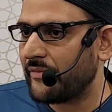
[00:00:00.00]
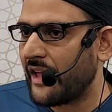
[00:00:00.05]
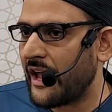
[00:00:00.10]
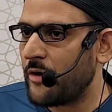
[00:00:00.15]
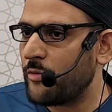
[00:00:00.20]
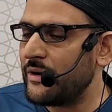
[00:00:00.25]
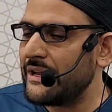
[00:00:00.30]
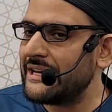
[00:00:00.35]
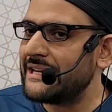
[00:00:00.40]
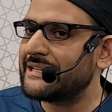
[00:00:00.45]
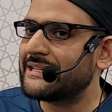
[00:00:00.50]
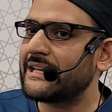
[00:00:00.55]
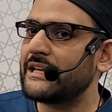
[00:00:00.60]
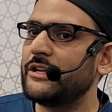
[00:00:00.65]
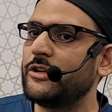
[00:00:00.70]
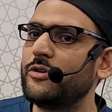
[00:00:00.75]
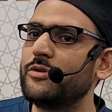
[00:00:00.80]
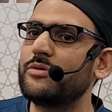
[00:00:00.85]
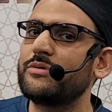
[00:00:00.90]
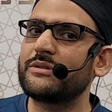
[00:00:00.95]
And we need to
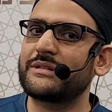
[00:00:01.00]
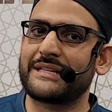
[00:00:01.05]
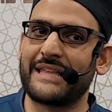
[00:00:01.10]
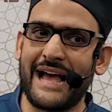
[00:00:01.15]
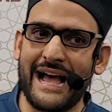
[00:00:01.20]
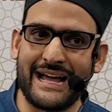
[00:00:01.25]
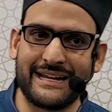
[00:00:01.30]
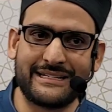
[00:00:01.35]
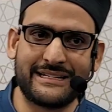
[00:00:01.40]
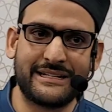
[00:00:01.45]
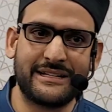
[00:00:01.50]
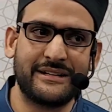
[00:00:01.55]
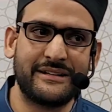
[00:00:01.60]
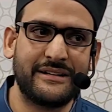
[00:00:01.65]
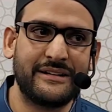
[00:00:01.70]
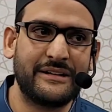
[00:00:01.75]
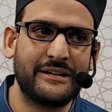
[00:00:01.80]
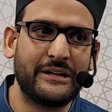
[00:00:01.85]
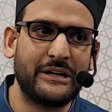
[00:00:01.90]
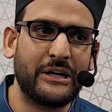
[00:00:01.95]
use that
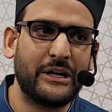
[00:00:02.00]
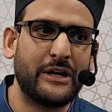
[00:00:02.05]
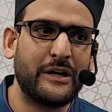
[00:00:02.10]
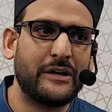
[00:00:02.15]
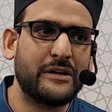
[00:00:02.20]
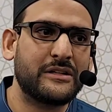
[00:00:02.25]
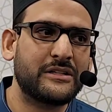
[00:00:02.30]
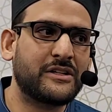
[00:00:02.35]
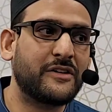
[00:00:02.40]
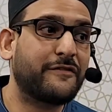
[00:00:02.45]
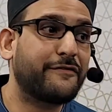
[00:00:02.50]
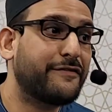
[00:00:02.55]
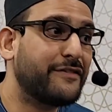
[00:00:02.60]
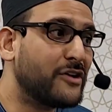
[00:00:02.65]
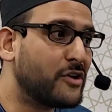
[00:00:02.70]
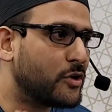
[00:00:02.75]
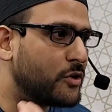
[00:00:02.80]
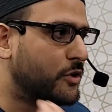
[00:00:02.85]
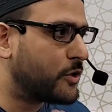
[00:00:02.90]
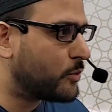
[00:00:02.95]
to
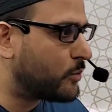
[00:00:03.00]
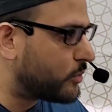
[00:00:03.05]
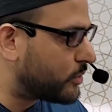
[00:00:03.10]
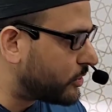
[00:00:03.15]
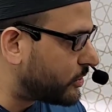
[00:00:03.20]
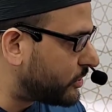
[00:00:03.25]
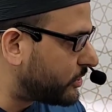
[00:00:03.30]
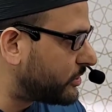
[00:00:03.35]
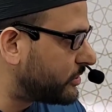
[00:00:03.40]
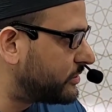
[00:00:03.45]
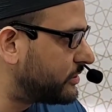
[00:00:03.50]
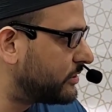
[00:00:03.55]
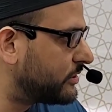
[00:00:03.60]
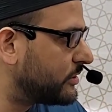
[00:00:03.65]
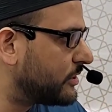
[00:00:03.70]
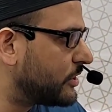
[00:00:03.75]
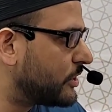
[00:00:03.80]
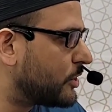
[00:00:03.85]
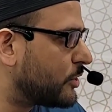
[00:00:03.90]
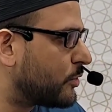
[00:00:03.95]
fill the world
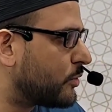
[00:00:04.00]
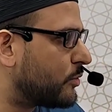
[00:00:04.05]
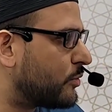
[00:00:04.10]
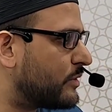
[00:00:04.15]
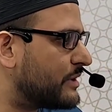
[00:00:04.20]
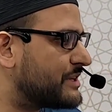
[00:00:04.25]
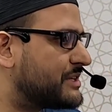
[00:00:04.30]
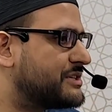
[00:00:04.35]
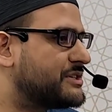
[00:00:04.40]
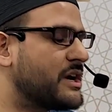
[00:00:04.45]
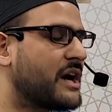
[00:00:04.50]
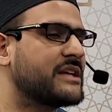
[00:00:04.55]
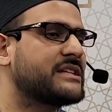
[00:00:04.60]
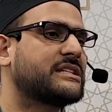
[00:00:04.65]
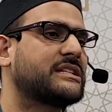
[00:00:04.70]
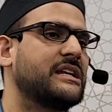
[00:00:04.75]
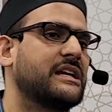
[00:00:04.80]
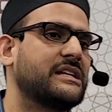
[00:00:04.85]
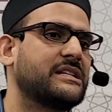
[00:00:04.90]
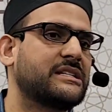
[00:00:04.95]
with
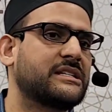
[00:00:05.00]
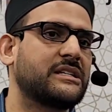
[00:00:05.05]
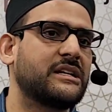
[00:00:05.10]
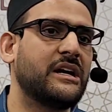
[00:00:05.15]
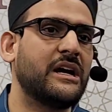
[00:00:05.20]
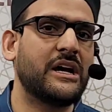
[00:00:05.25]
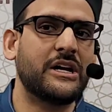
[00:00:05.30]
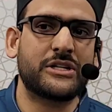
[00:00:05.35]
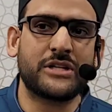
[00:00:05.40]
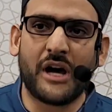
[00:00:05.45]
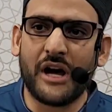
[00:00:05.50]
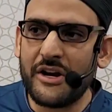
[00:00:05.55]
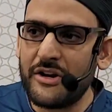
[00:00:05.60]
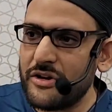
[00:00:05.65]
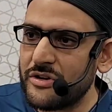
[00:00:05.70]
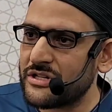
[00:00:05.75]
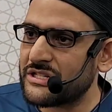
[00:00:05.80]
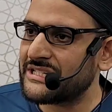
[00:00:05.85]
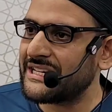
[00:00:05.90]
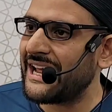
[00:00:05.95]
justice, to
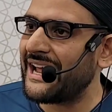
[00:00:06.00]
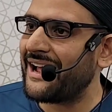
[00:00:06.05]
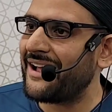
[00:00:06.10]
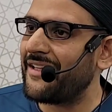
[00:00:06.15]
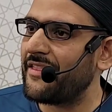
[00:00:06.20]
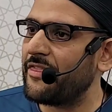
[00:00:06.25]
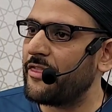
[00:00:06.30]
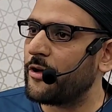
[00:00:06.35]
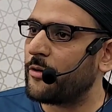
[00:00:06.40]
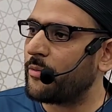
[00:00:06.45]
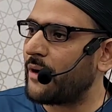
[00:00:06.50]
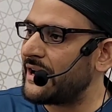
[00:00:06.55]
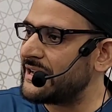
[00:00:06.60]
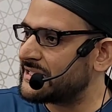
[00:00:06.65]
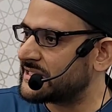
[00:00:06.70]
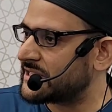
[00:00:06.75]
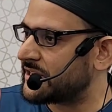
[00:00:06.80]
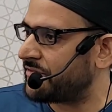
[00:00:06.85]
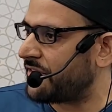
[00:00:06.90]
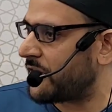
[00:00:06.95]
understand the
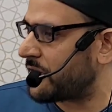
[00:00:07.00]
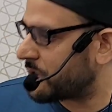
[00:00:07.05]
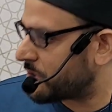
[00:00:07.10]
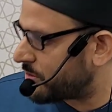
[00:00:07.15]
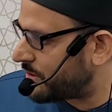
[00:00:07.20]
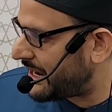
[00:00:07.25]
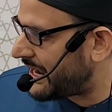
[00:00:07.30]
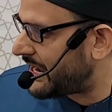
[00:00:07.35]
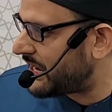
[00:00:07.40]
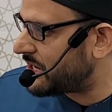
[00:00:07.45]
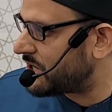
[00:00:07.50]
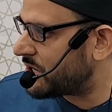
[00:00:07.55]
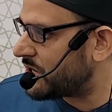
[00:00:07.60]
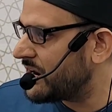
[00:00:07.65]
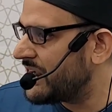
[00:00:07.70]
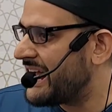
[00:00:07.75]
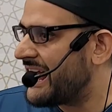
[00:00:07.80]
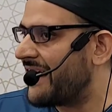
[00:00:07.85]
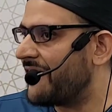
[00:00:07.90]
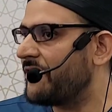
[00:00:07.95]
rights of our
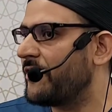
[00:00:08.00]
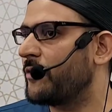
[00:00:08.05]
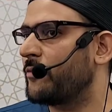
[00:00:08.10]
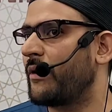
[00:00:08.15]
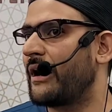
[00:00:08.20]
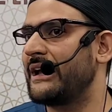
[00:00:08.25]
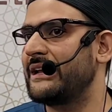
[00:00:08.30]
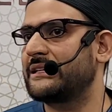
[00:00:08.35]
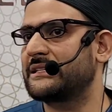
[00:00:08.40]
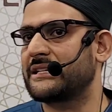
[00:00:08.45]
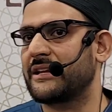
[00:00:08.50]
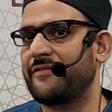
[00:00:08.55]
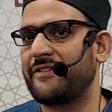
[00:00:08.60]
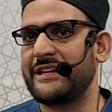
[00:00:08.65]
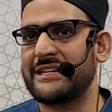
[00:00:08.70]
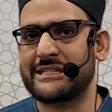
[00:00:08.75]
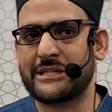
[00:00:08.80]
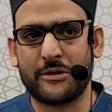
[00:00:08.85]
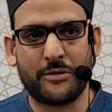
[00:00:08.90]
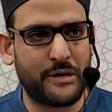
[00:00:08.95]
Creator and the rights of
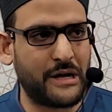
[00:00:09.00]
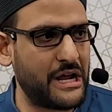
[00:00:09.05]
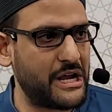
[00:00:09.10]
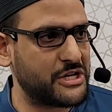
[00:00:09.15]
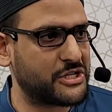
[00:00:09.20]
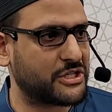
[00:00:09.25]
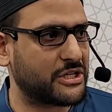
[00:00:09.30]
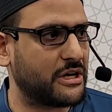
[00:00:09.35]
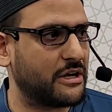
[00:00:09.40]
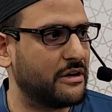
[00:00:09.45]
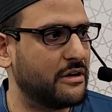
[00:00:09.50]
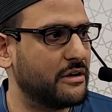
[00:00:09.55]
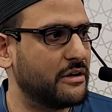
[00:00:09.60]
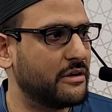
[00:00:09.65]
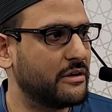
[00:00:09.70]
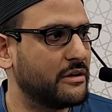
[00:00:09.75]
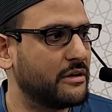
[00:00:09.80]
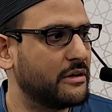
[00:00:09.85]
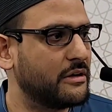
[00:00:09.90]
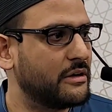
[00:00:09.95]
His creation,
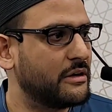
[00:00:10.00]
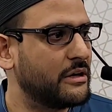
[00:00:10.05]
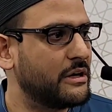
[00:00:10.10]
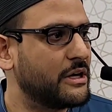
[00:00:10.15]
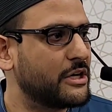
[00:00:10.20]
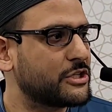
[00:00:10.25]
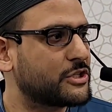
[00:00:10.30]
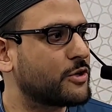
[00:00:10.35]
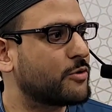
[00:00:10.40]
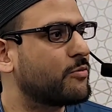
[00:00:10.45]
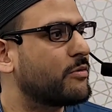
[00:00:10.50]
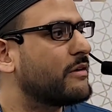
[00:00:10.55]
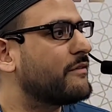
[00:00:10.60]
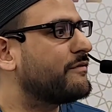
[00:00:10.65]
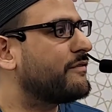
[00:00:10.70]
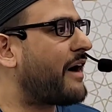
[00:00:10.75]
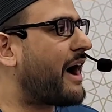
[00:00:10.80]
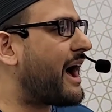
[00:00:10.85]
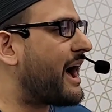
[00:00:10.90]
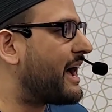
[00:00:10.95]
to
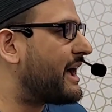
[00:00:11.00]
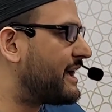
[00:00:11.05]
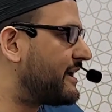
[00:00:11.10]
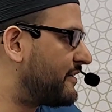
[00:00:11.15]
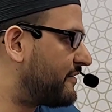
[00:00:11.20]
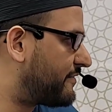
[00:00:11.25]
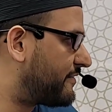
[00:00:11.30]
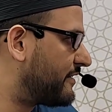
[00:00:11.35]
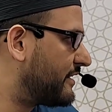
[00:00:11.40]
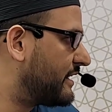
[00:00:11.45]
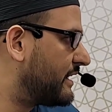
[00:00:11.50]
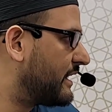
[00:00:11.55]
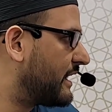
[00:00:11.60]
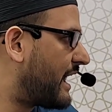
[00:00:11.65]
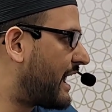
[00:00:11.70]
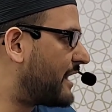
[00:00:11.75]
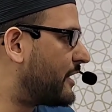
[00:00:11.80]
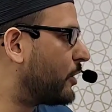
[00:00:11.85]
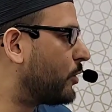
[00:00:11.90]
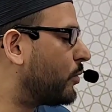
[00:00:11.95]
revive
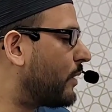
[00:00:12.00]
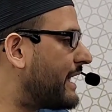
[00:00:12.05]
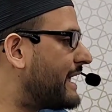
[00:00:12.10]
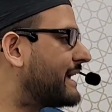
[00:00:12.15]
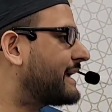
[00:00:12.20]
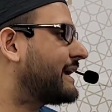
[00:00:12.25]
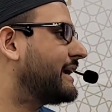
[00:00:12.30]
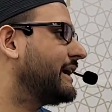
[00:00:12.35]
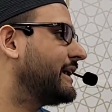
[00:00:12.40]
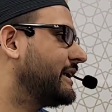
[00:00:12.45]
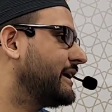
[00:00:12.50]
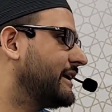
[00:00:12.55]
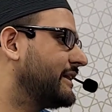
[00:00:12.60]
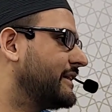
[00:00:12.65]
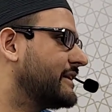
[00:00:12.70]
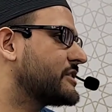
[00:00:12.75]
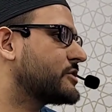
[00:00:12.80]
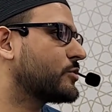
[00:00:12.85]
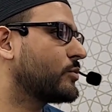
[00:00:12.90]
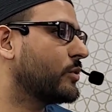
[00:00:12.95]
and awaken in
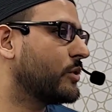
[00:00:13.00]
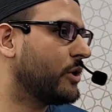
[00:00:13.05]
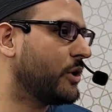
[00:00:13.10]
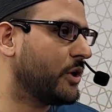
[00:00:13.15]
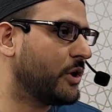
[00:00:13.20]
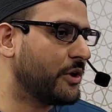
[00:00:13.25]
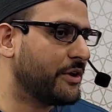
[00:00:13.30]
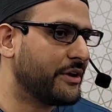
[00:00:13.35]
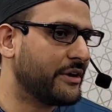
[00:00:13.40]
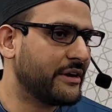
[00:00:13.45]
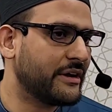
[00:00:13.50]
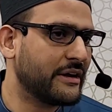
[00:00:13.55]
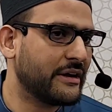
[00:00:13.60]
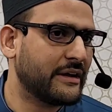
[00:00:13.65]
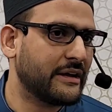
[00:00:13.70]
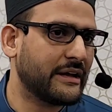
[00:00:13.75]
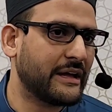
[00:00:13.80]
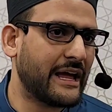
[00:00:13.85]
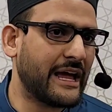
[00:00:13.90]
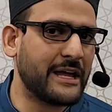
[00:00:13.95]
this world
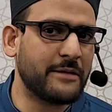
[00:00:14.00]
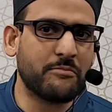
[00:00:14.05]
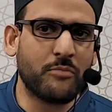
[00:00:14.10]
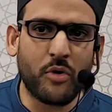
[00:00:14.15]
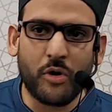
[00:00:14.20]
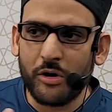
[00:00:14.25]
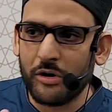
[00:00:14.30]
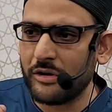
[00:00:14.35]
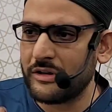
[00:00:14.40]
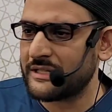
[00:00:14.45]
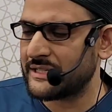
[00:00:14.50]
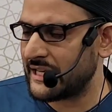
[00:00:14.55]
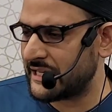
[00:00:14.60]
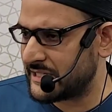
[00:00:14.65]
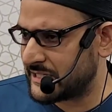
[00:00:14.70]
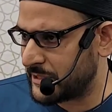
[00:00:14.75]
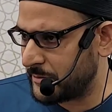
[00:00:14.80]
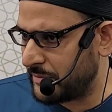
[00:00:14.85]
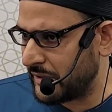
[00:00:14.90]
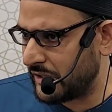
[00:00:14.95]
a moral
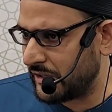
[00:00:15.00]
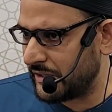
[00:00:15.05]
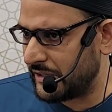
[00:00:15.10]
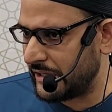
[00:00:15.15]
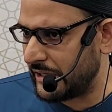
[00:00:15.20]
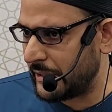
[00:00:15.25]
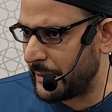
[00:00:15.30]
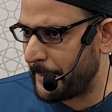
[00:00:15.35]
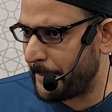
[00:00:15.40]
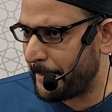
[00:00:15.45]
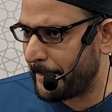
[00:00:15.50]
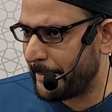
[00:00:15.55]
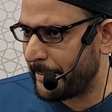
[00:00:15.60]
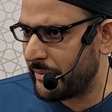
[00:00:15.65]
sensibility.